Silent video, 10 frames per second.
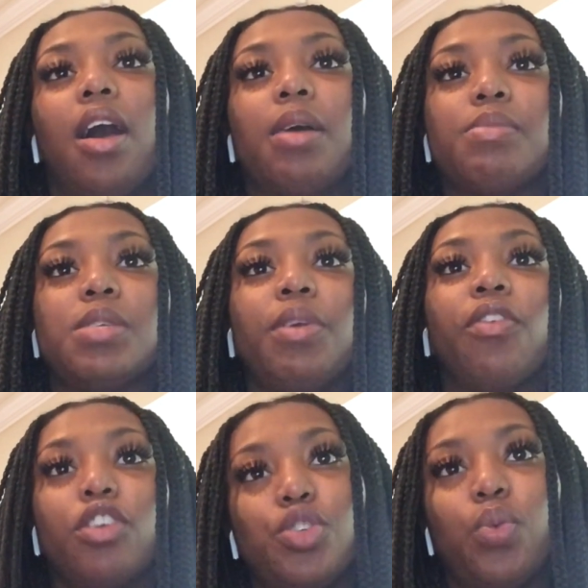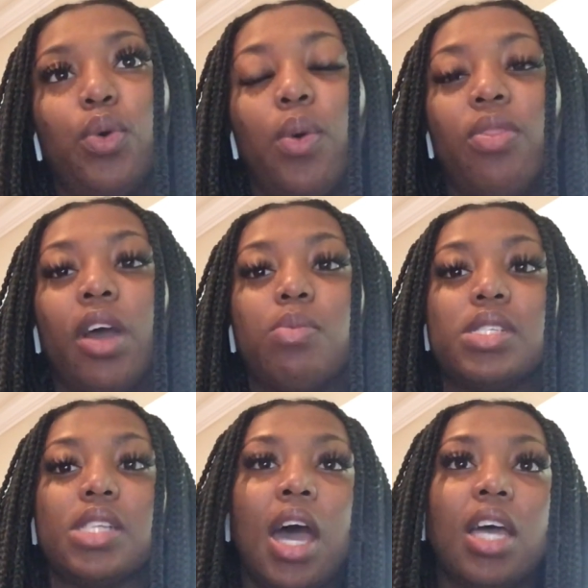to be virtual. That
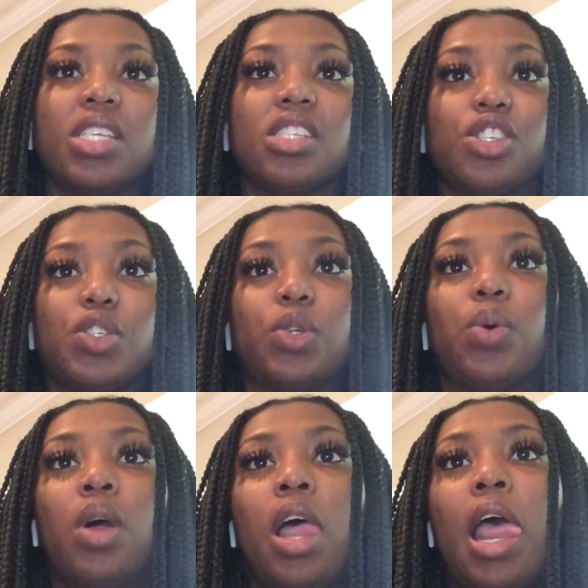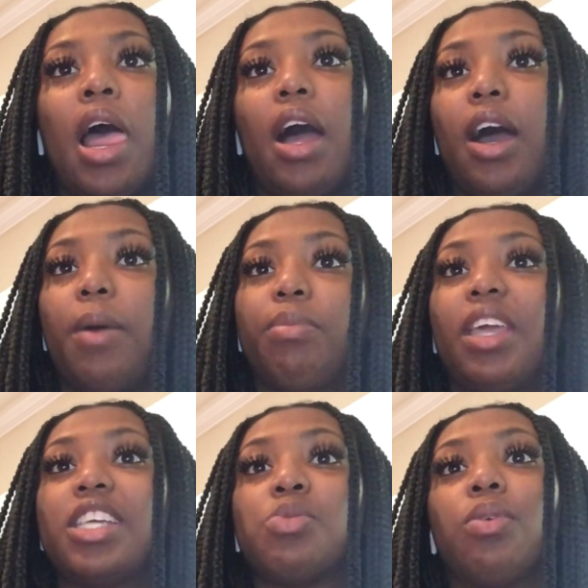was not essential.
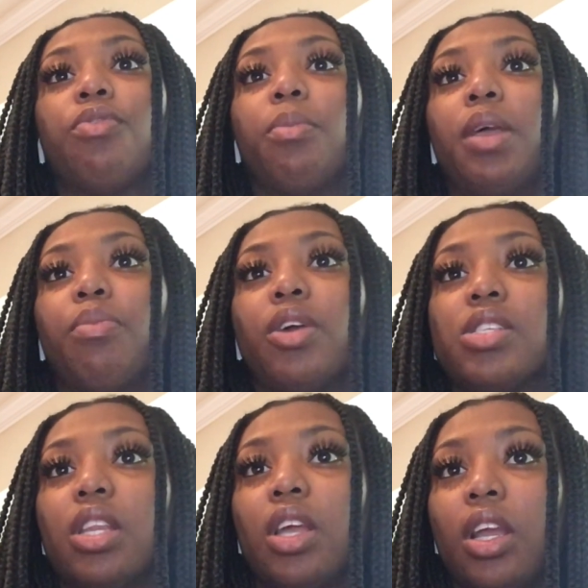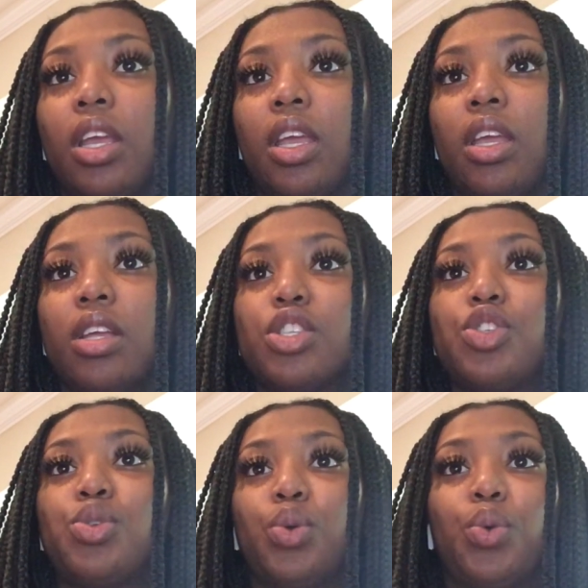Things went from in-person learning
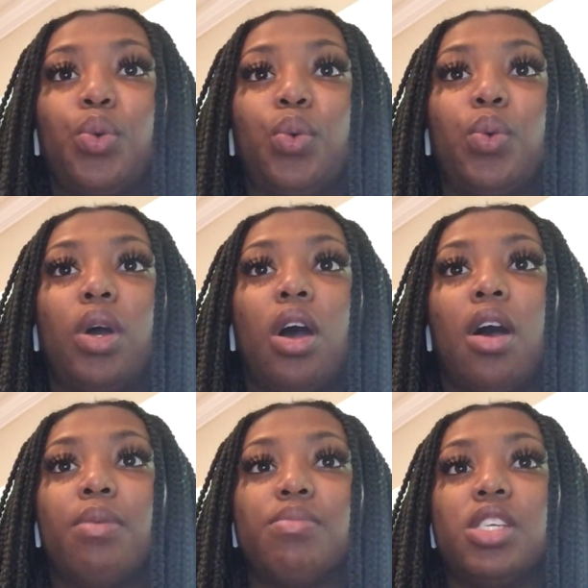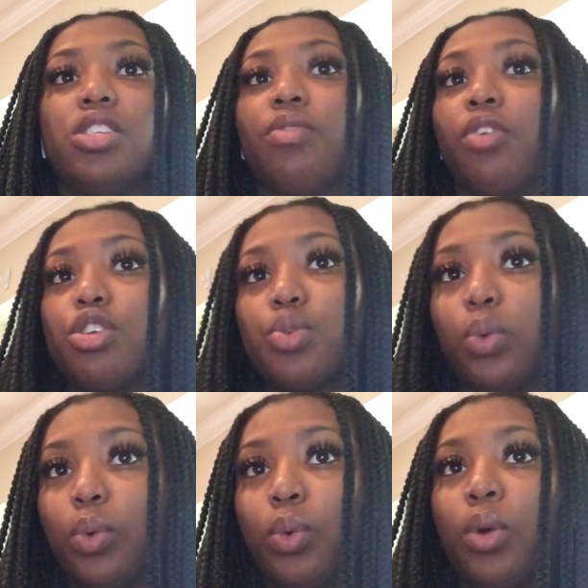to teaching
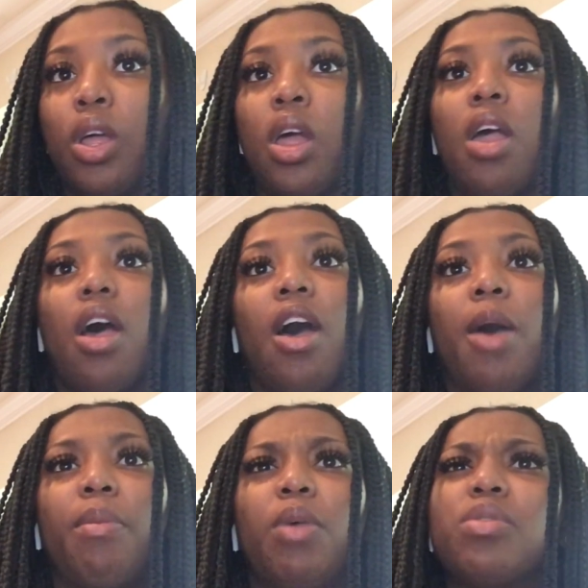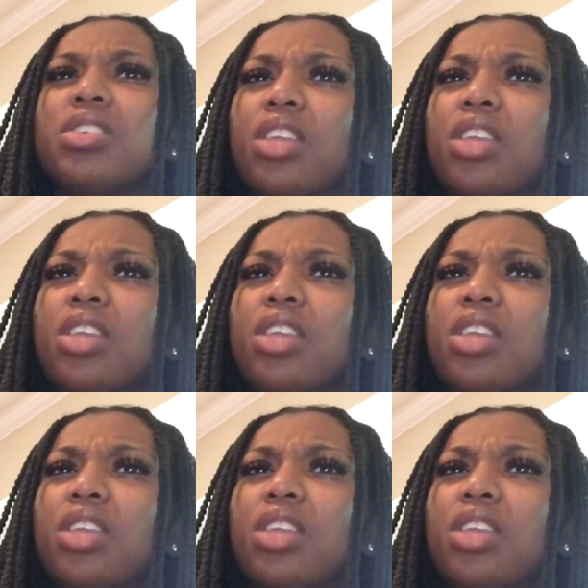virtual. It was,